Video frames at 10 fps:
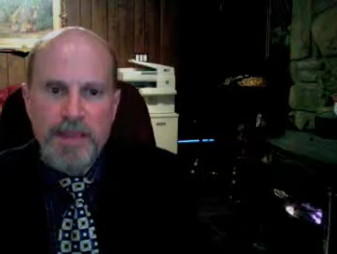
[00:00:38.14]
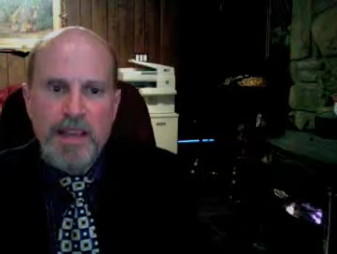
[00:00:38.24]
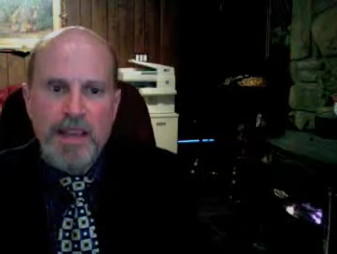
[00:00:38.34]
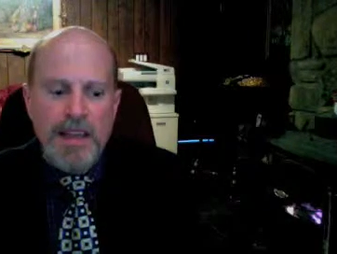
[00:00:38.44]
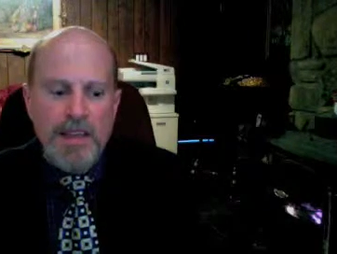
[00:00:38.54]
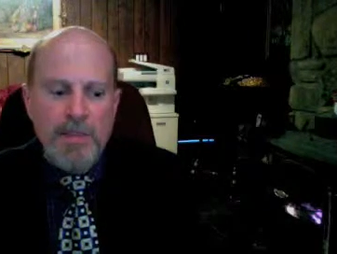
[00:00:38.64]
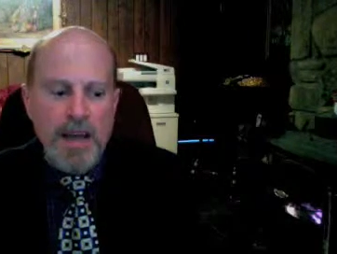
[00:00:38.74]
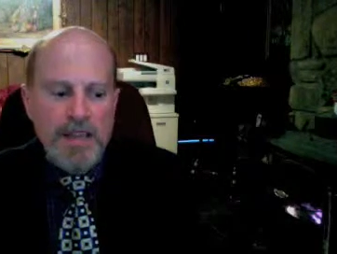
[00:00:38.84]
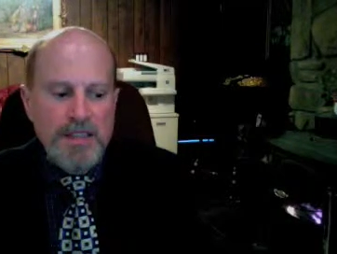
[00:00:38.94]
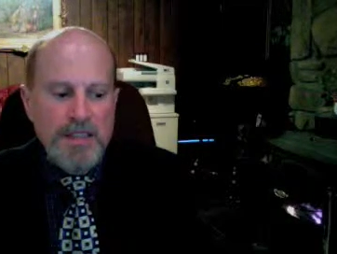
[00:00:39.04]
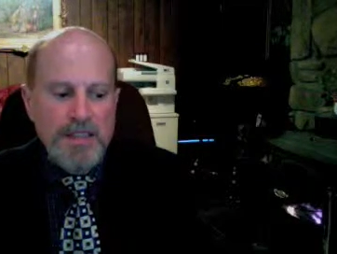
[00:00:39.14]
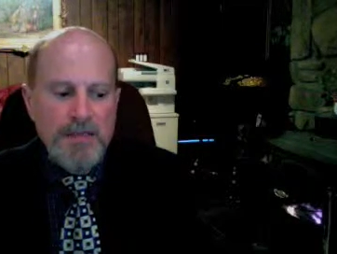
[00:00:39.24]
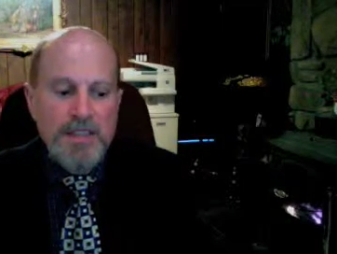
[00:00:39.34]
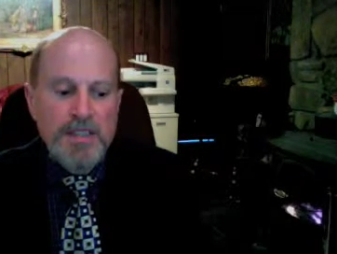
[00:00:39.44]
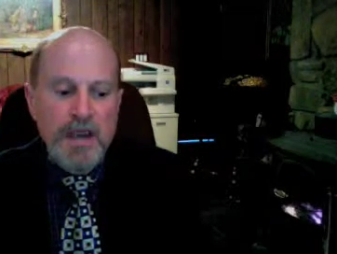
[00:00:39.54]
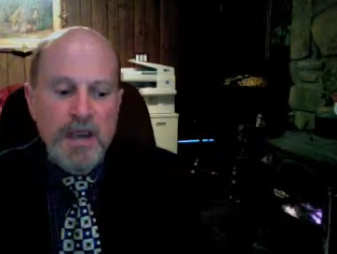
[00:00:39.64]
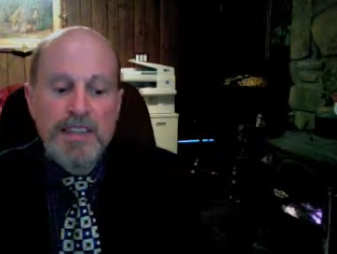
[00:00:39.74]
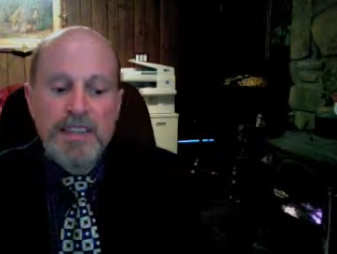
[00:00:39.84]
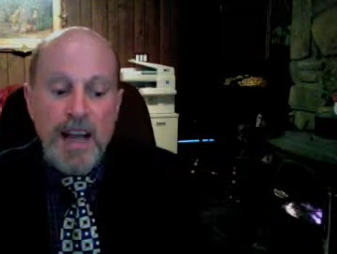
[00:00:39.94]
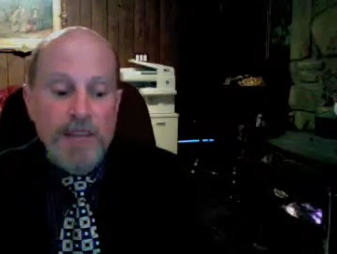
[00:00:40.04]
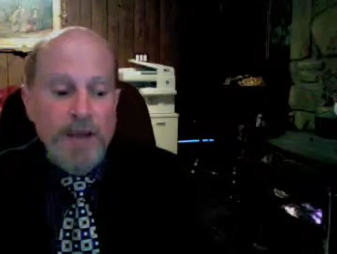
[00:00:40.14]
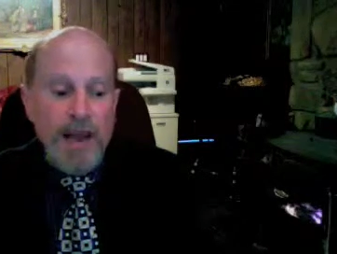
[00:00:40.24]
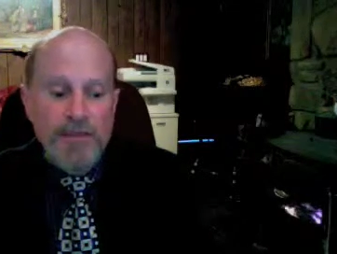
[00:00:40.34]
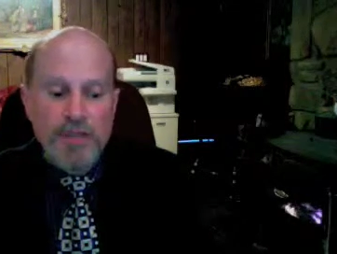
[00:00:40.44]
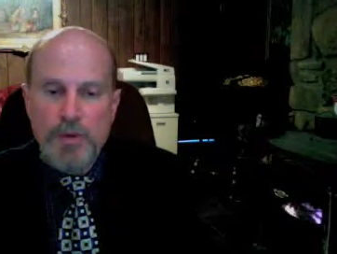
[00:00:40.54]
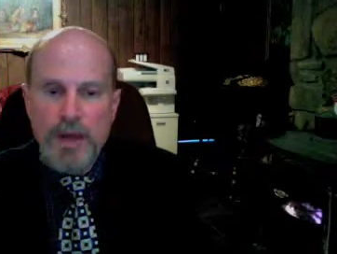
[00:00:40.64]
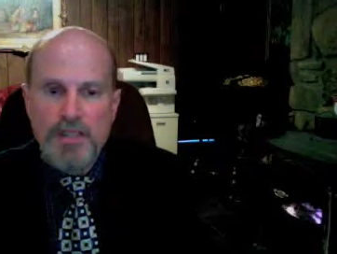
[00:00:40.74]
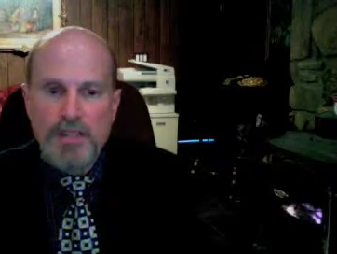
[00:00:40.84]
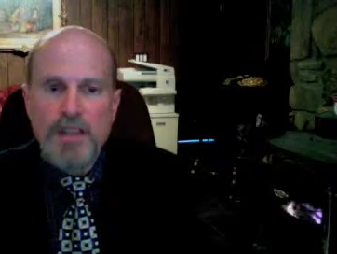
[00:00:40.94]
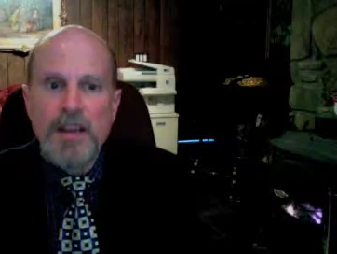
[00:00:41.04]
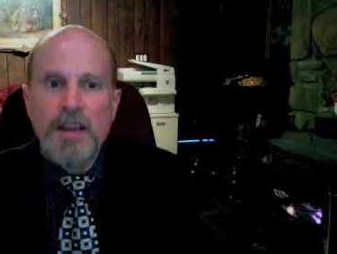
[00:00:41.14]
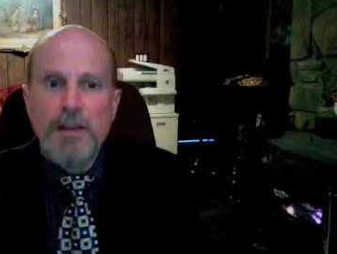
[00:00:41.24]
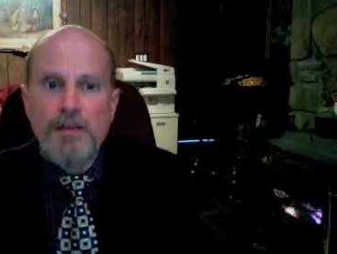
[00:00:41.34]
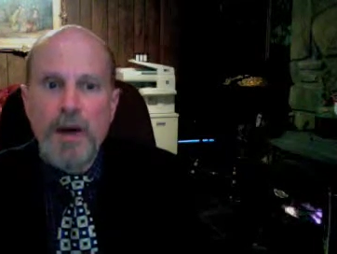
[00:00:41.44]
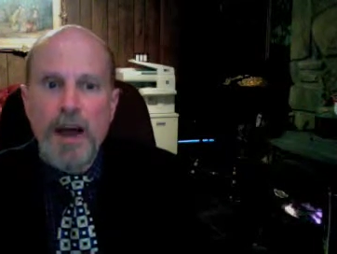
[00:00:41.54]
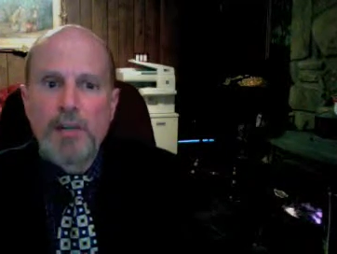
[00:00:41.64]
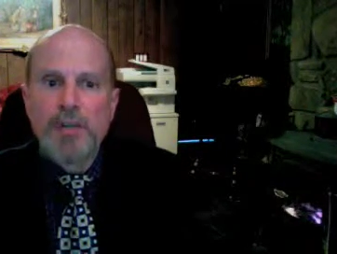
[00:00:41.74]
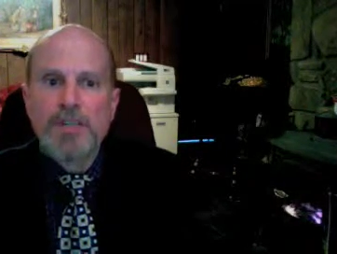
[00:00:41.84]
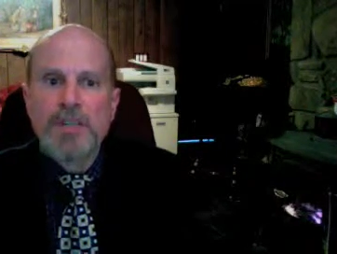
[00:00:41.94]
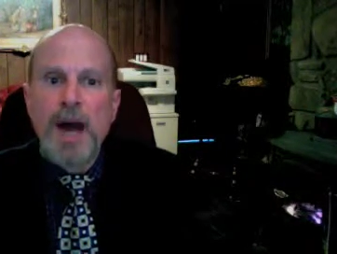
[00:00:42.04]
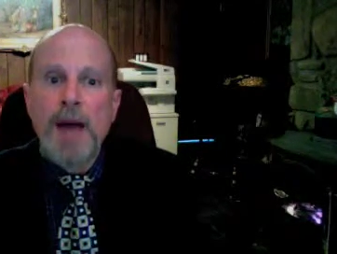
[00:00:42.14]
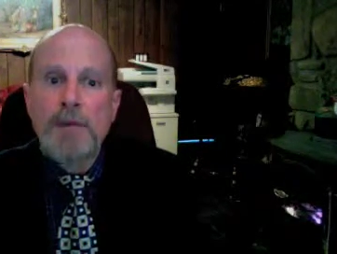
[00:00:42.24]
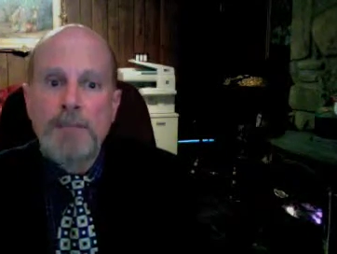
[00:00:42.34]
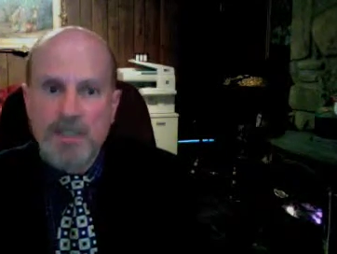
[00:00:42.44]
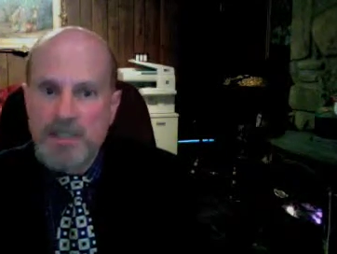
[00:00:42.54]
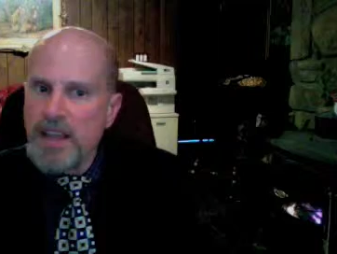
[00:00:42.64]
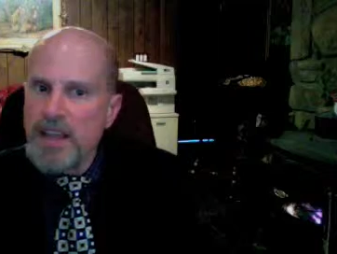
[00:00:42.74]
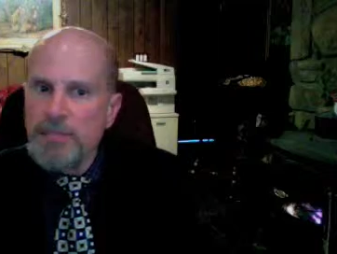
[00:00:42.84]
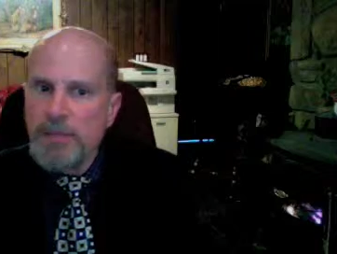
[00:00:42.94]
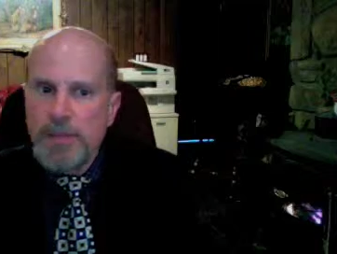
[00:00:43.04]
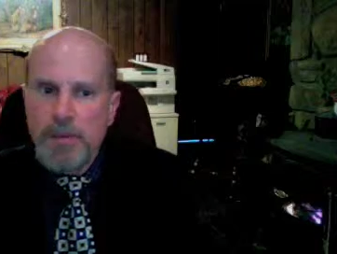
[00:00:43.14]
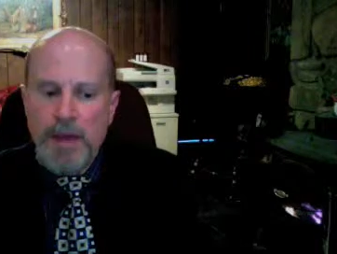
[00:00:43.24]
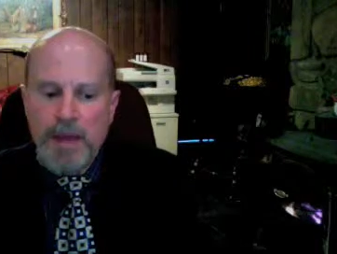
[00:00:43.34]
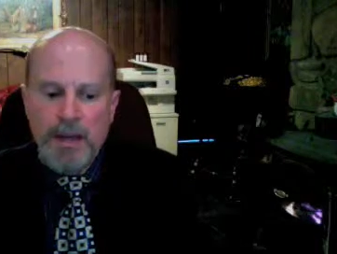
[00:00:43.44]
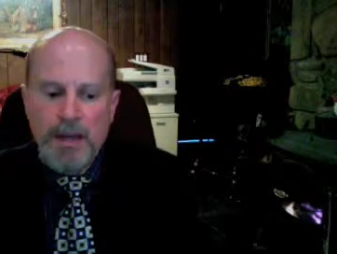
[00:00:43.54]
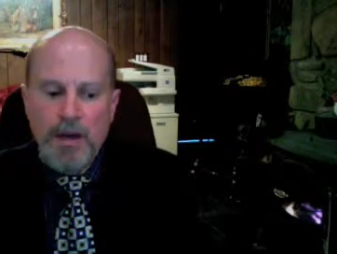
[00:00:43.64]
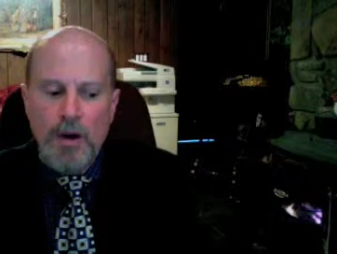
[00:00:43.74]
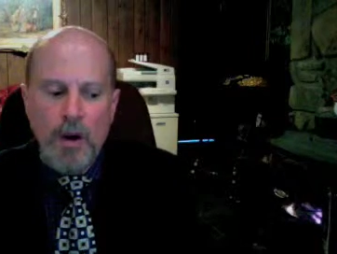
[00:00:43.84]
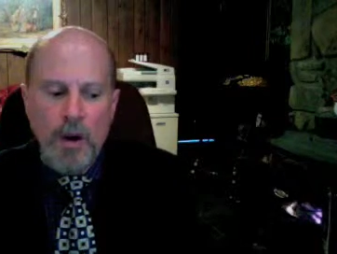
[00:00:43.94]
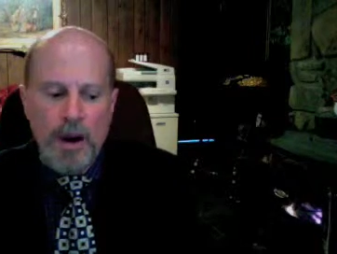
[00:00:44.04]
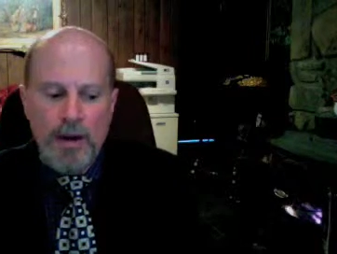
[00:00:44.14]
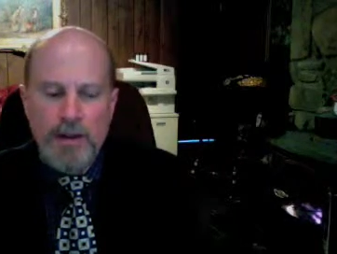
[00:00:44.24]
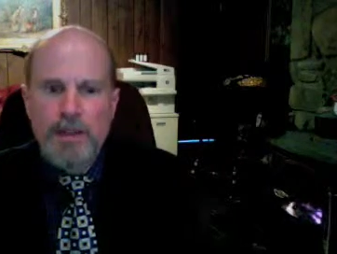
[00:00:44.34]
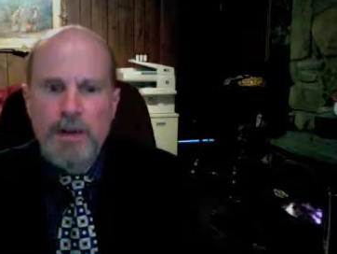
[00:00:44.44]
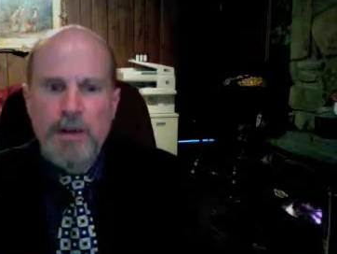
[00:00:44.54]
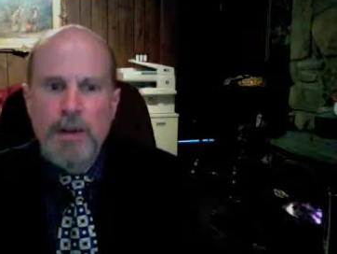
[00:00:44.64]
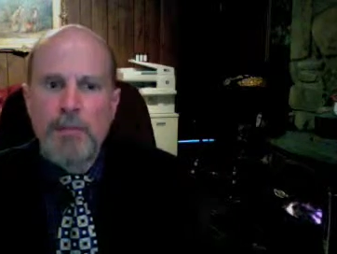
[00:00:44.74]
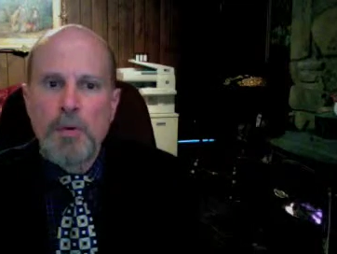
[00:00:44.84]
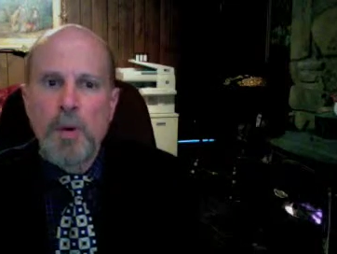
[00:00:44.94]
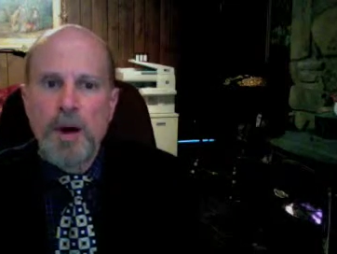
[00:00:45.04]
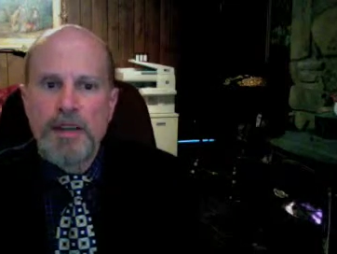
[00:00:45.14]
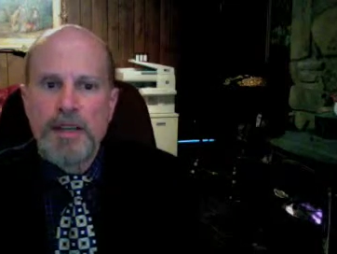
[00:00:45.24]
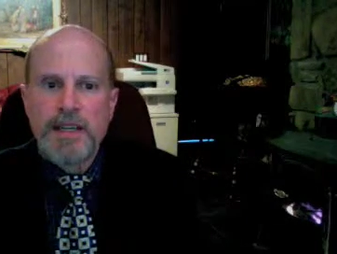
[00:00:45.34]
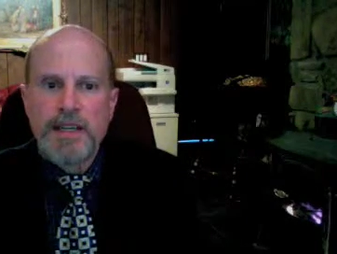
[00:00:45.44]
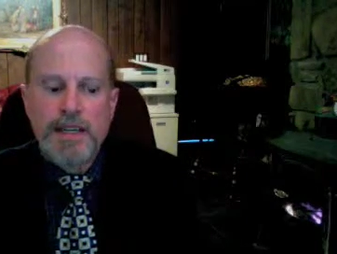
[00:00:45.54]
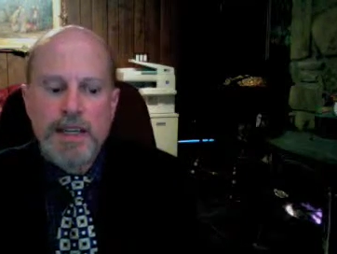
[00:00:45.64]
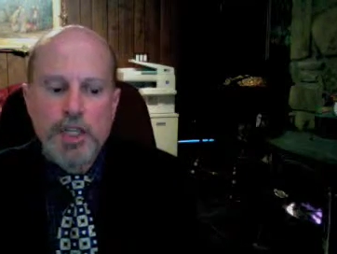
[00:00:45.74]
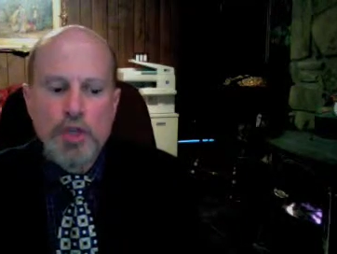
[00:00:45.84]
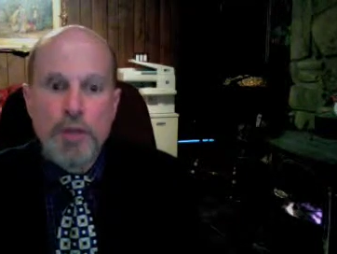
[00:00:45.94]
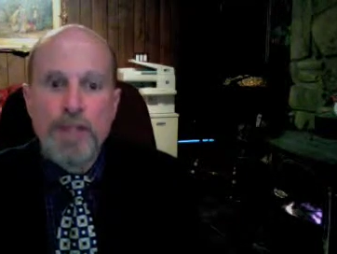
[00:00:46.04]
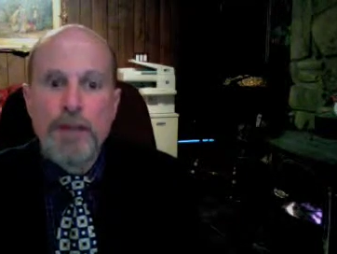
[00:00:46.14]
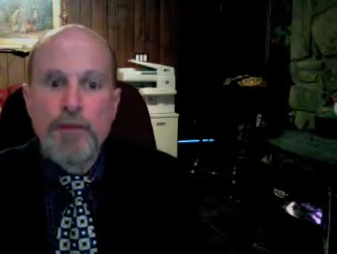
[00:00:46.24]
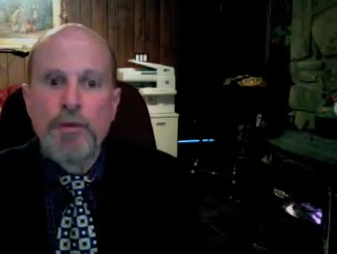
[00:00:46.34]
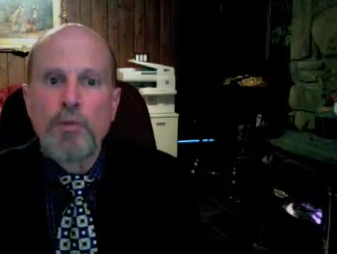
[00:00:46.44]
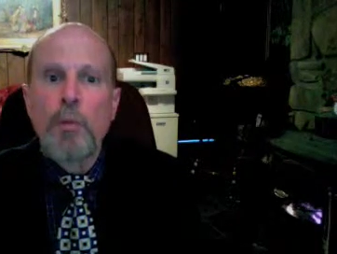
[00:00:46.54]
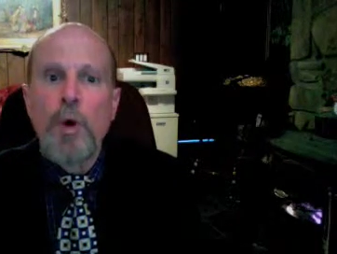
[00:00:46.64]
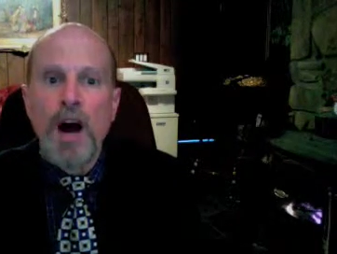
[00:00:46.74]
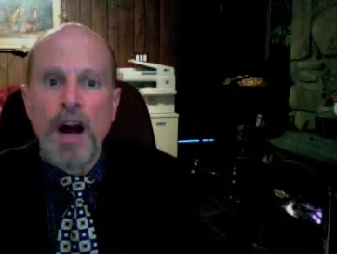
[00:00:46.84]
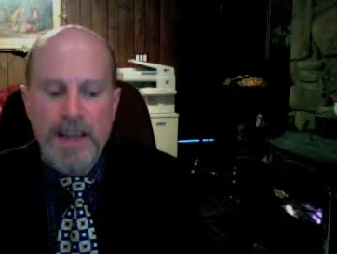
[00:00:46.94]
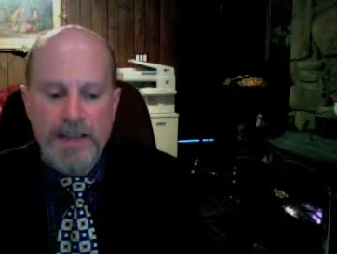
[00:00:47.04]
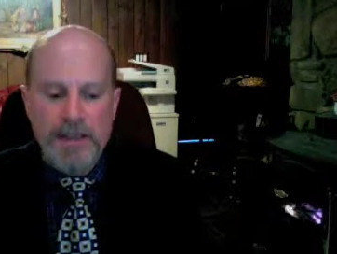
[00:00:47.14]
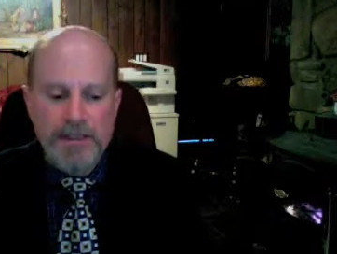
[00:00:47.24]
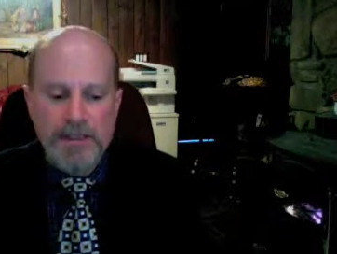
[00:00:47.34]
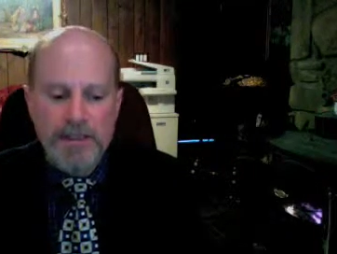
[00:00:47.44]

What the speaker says: In the process of deciding not to have stress, the 5 most common mistakes people make are: number 1, drilling for whys.